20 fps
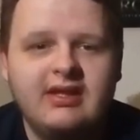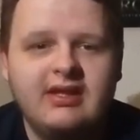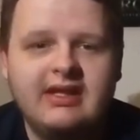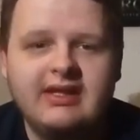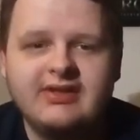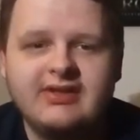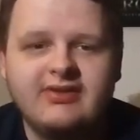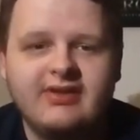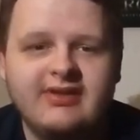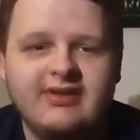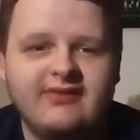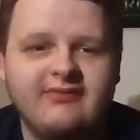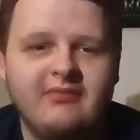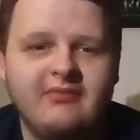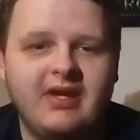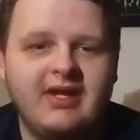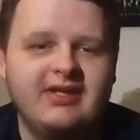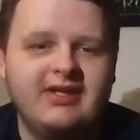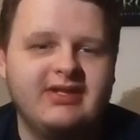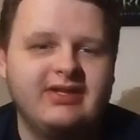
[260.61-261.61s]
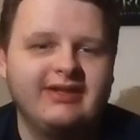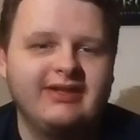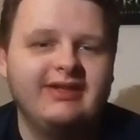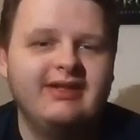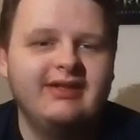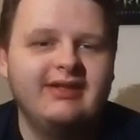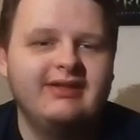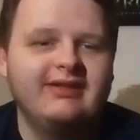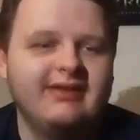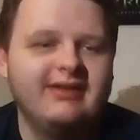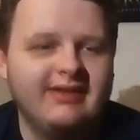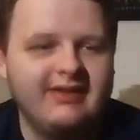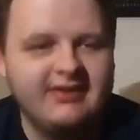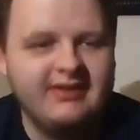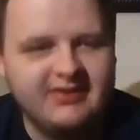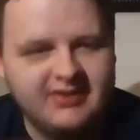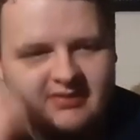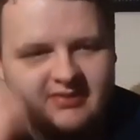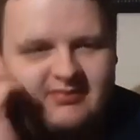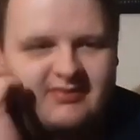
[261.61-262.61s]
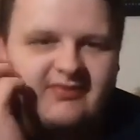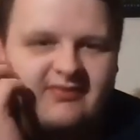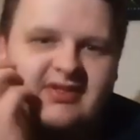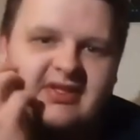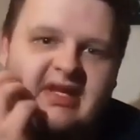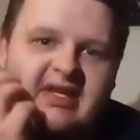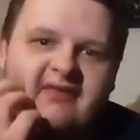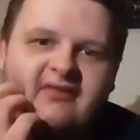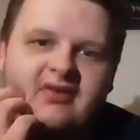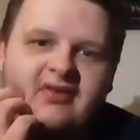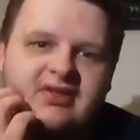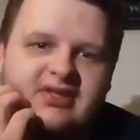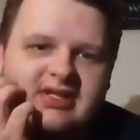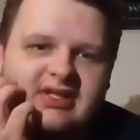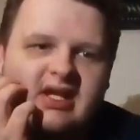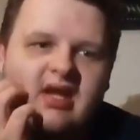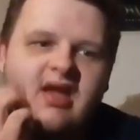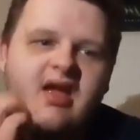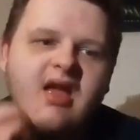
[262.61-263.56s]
his transformation in terms of a difference.